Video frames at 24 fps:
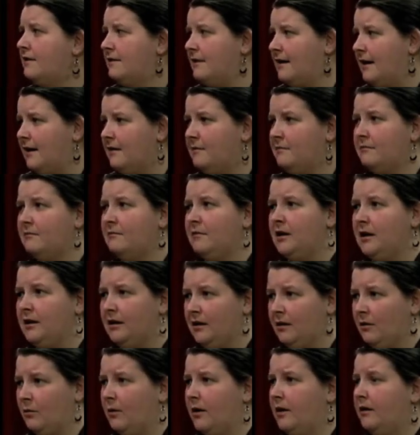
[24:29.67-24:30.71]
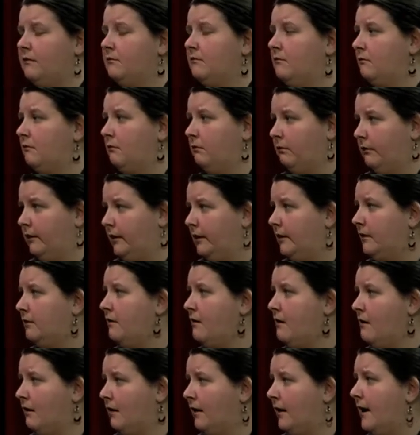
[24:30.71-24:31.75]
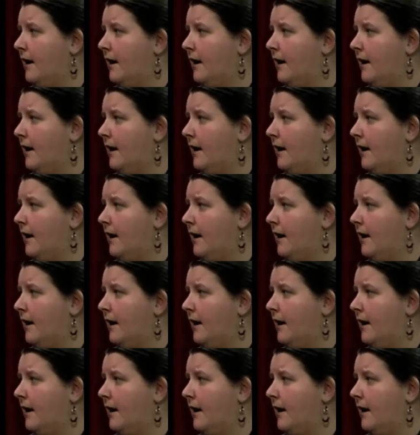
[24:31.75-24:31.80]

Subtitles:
that meeting went really long.